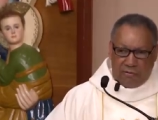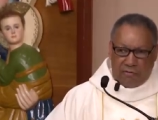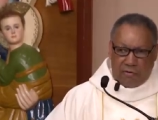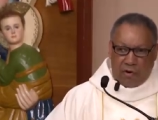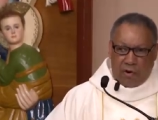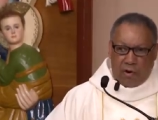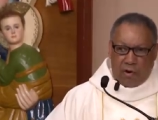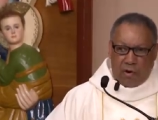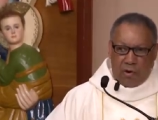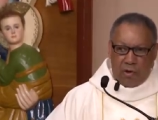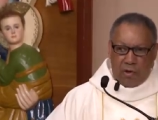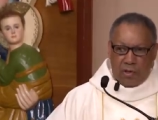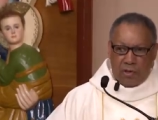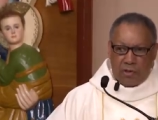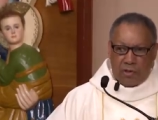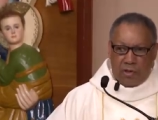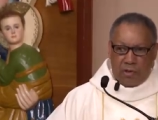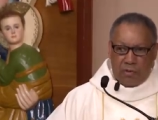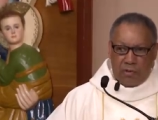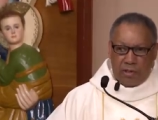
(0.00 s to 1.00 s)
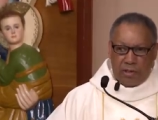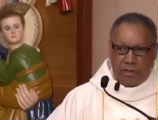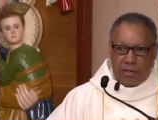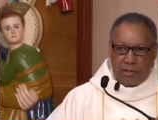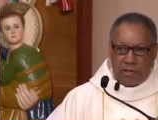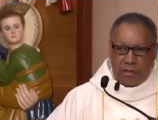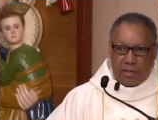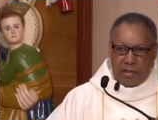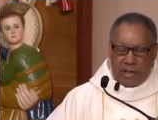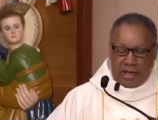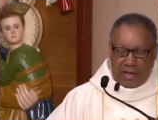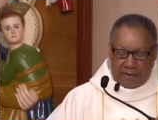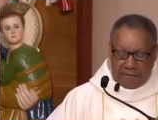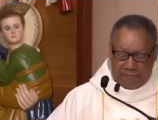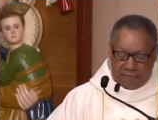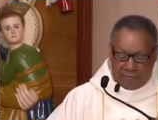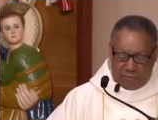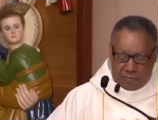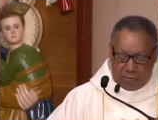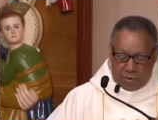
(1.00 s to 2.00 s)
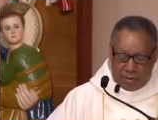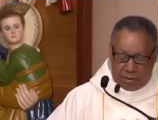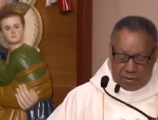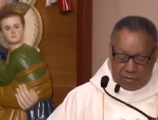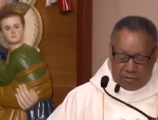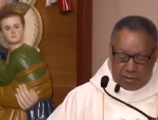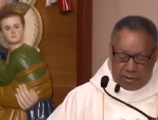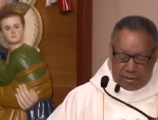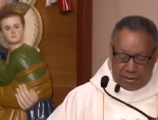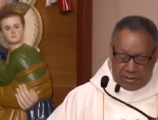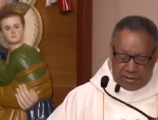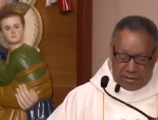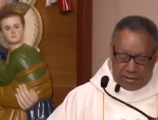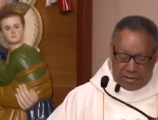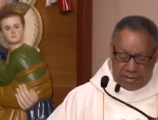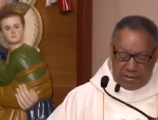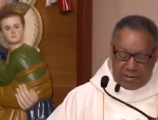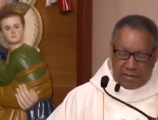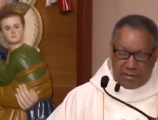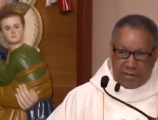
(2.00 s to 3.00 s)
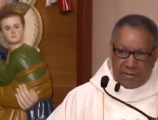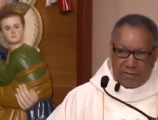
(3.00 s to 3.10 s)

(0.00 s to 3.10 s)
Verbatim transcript: for ongoing life with Christ.